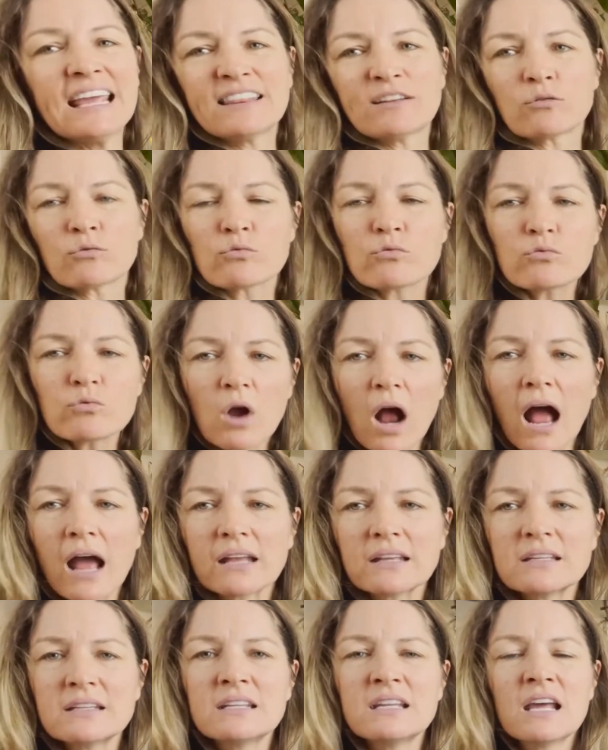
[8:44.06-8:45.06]
the
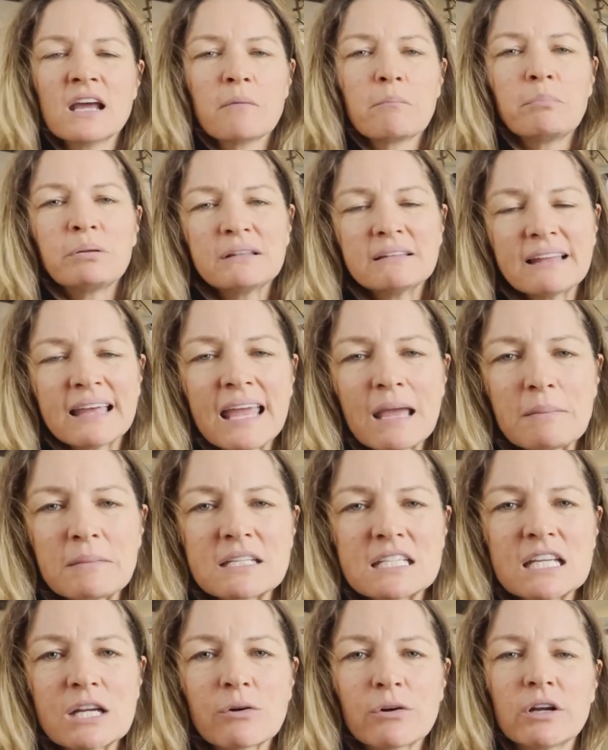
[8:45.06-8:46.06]
rotten plant
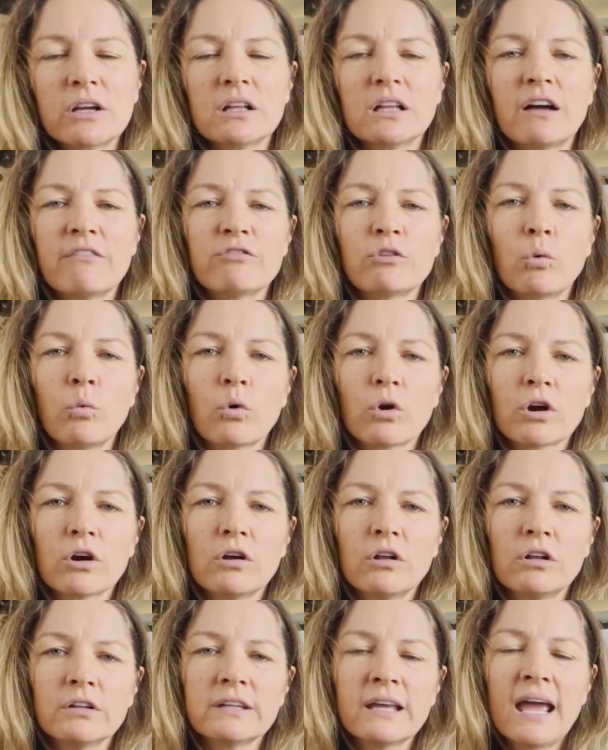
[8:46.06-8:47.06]
material of the
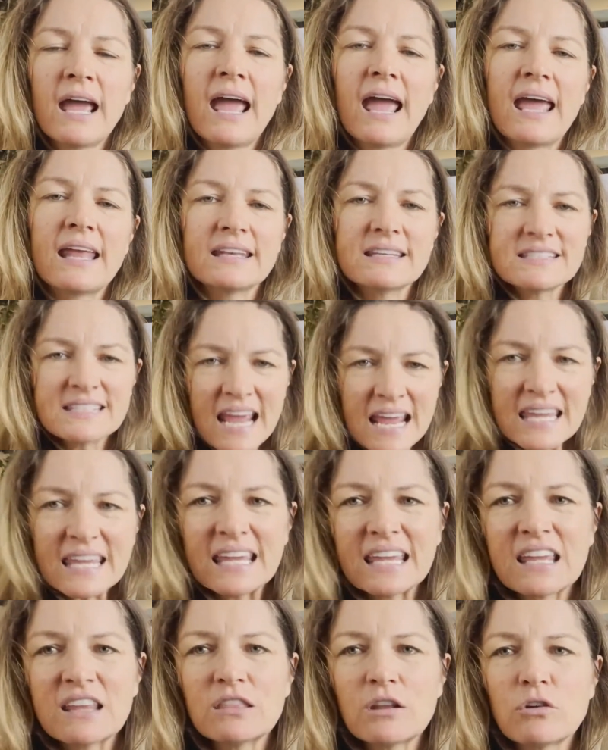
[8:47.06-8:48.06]
world and taking
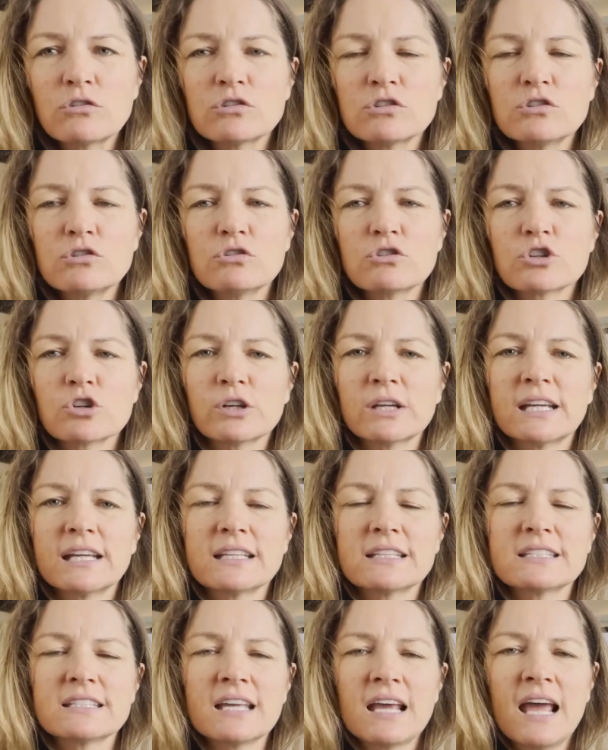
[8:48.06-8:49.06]
in those
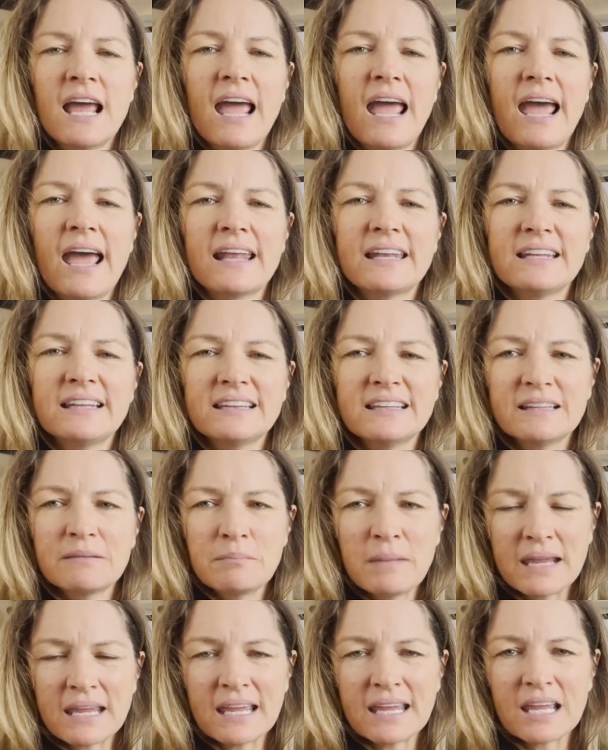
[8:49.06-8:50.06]
nutrients and
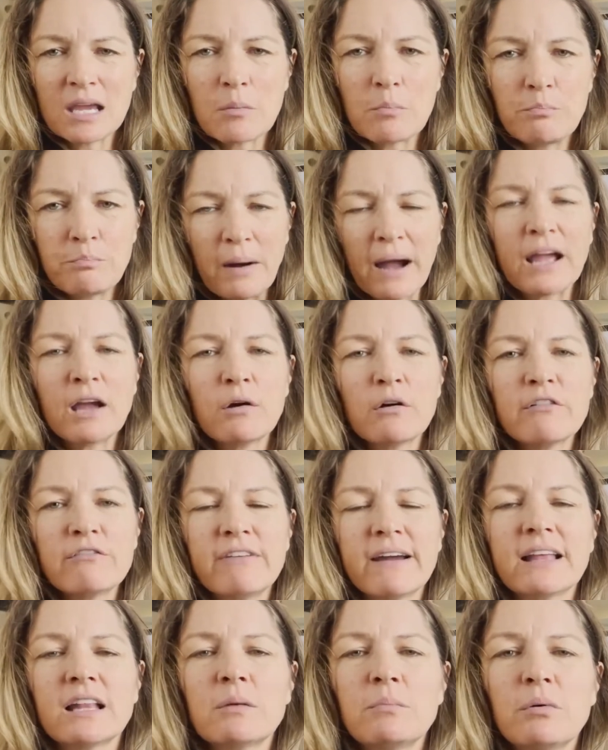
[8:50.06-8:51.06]
making it
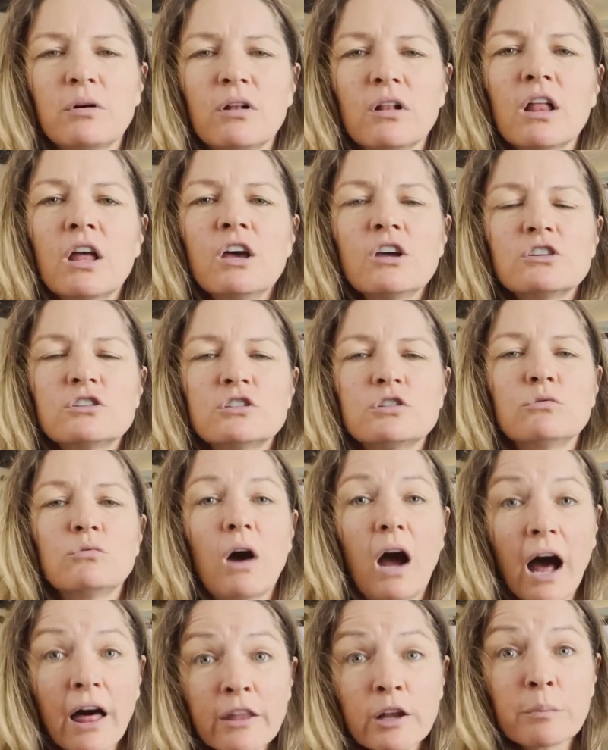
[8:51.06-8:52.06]
bioavailable to
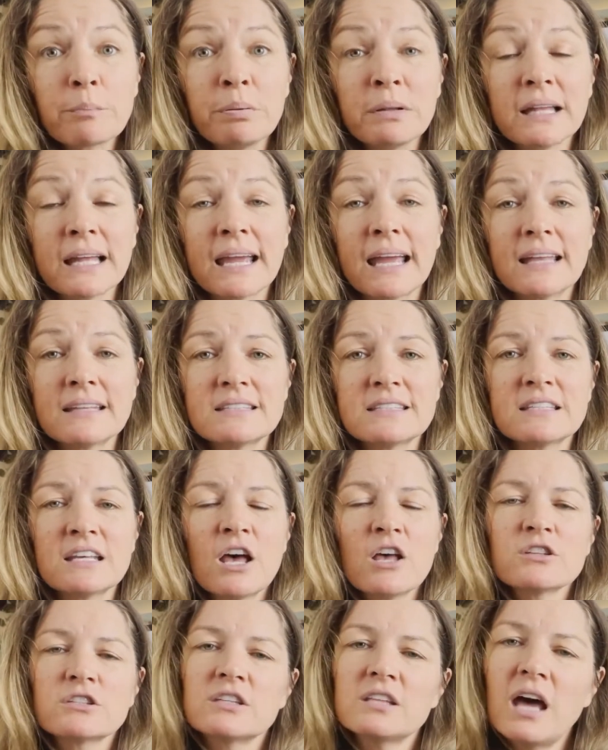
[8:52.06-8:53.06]
other plants
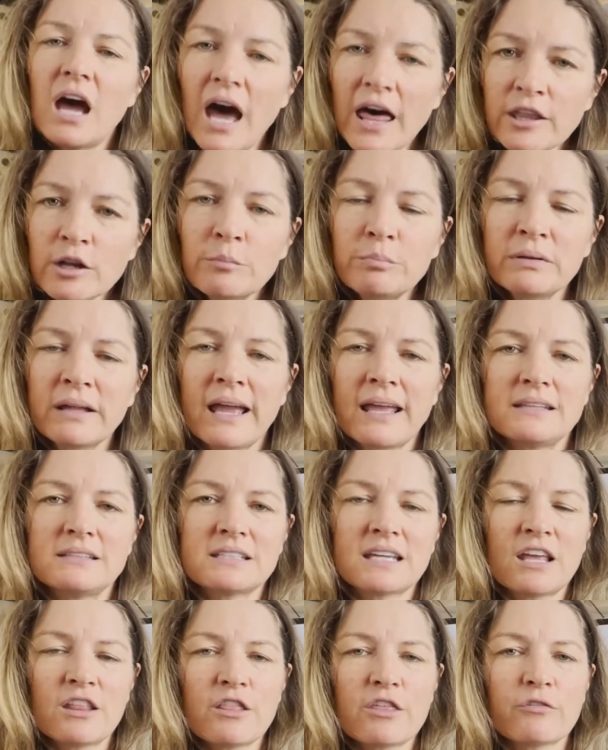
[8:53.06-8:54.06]
so that other plants
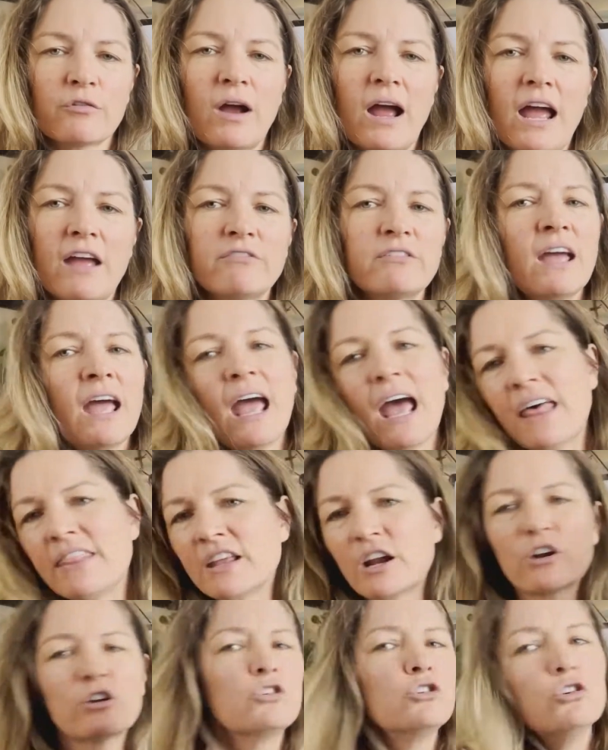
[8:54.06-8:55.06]
can thrive. And
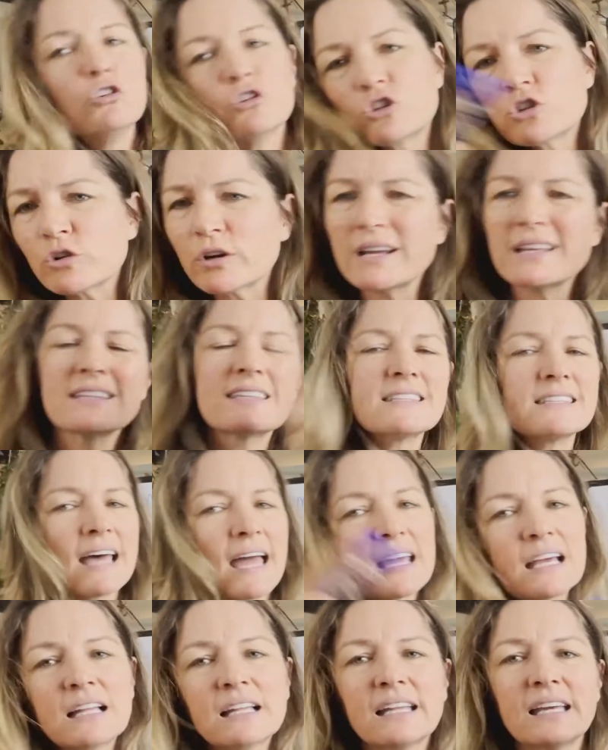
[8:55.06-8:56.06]
they're nutrient
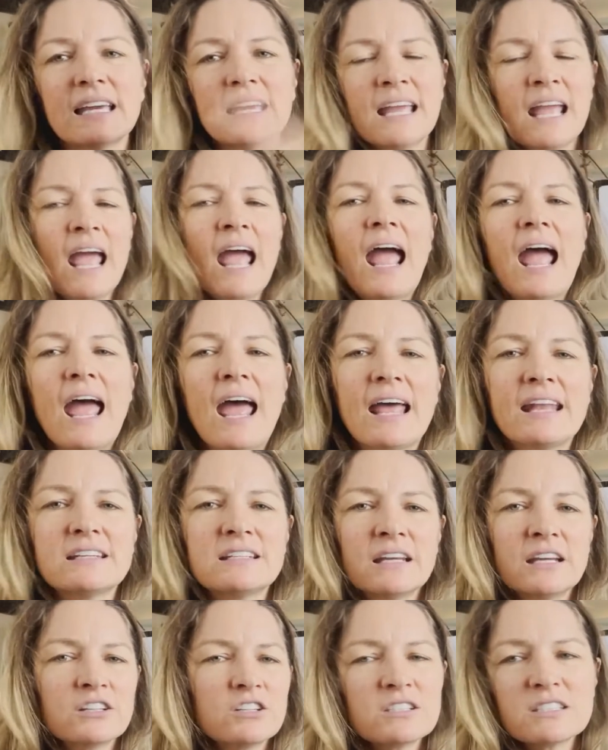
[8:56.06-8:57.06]
cycling. And
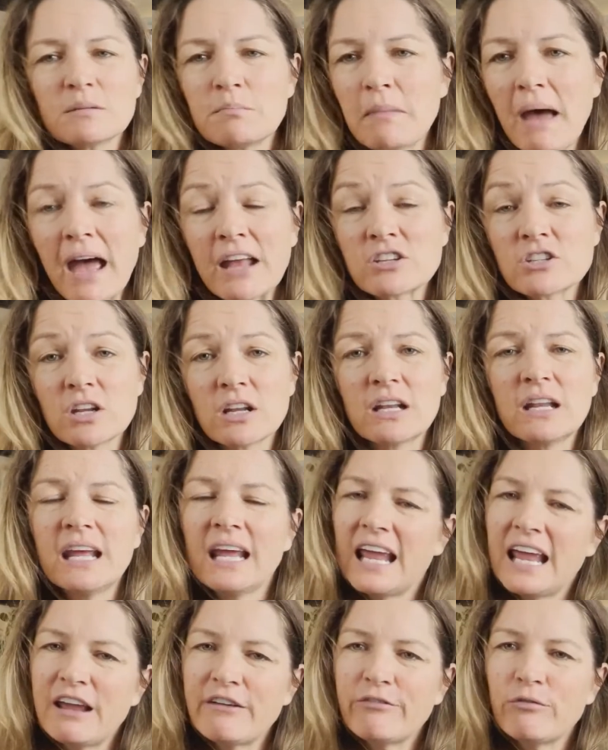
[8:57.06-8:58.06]
just imagine
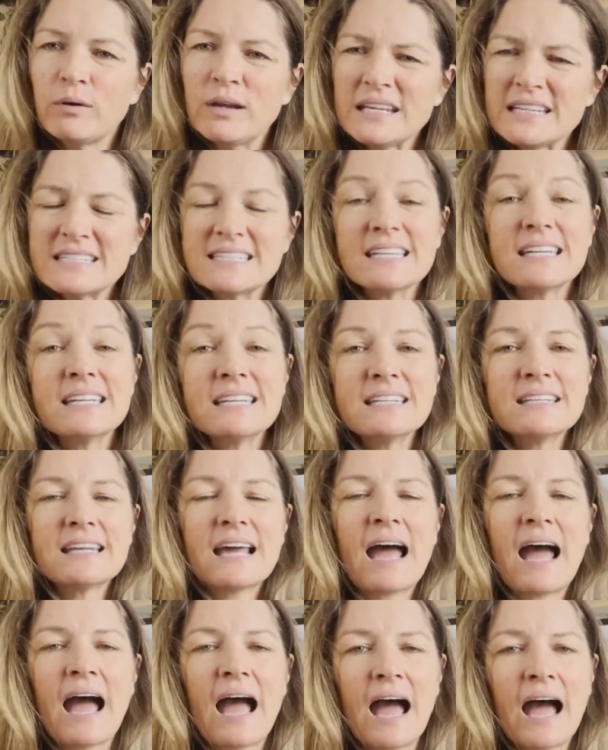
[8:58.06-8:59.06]
if we didn't
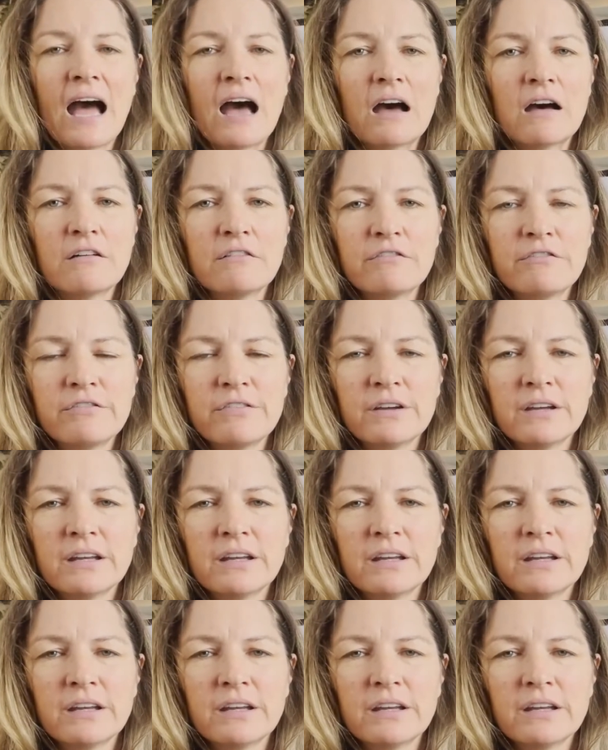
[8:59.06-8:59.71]
have